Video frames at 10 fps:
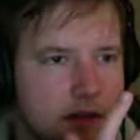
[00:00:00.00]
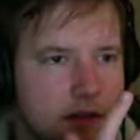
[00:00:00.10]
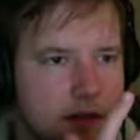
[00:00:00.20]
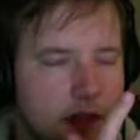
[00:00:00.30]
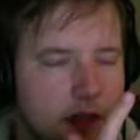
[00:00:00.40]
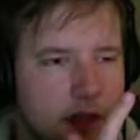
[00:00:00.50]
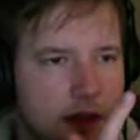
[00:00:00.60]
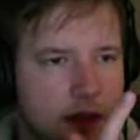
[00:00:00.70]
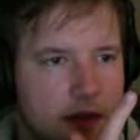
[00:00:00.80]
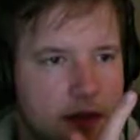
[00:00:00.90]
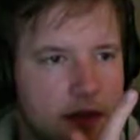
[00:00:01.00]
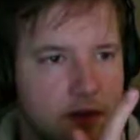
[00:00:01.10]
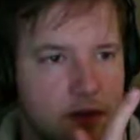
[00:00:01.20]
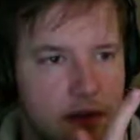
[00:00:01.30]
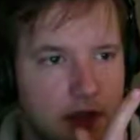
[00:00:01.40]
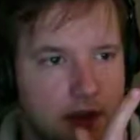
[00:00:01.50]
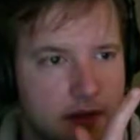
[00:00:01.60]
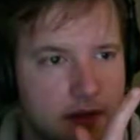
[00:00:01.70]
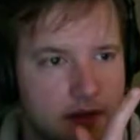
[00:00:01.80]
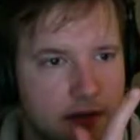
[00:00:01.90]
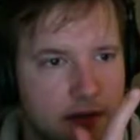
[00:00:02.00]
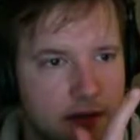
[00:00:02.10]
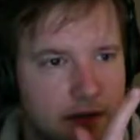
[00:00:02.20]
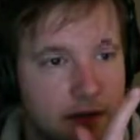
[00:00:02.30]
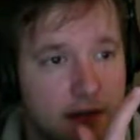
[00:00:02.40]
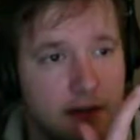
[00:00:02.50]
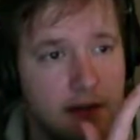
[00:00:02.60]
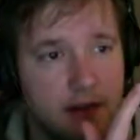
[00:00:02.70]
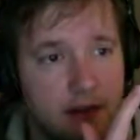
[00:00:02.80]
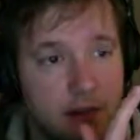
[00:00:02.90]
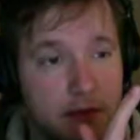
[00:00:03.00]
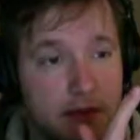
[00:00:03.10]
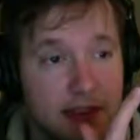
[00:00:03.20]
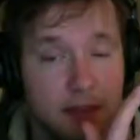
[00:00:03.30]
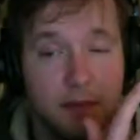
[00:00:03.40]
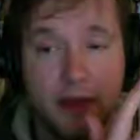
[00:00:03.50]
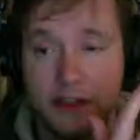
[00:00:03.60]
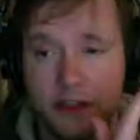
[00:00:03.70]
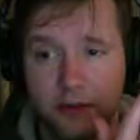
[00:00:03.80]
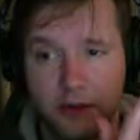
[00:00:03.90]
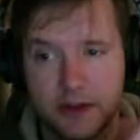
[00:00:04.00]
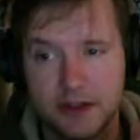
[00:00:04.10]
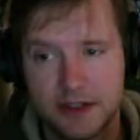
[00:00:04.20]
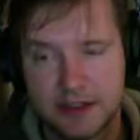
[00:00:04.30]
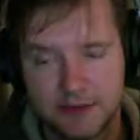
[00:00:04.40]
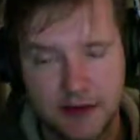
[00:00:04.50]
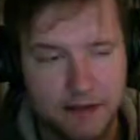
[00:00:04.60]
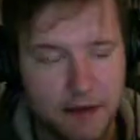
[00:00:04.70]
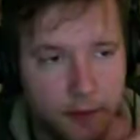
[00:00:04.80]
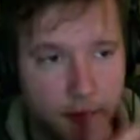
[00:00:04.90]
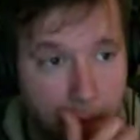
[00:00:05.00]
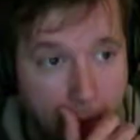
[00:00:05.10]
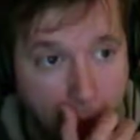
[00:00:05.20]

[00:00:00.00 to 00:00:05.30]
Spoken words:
Yeah, great. If I'm going to hit that magic 365 number.